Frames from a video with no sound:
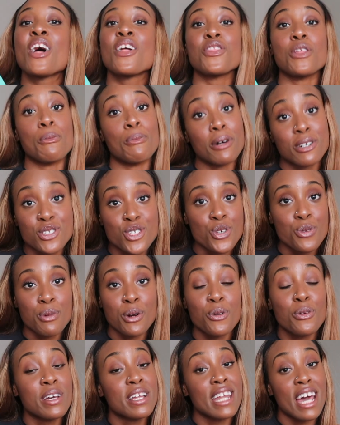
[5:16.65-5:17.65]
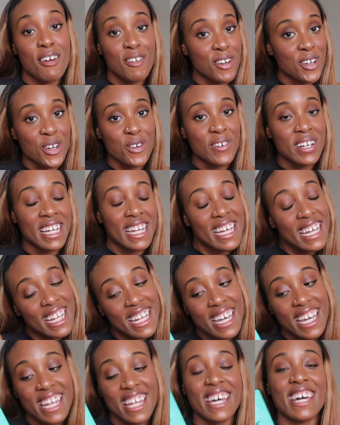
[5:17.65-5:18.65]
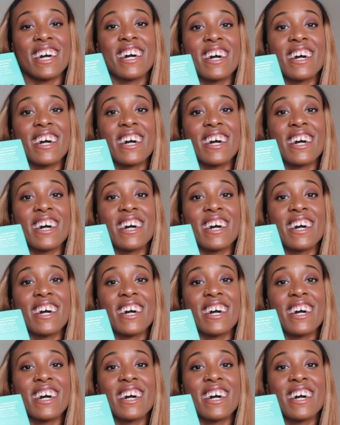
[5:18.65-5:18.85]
the booktuber we never knew we needed.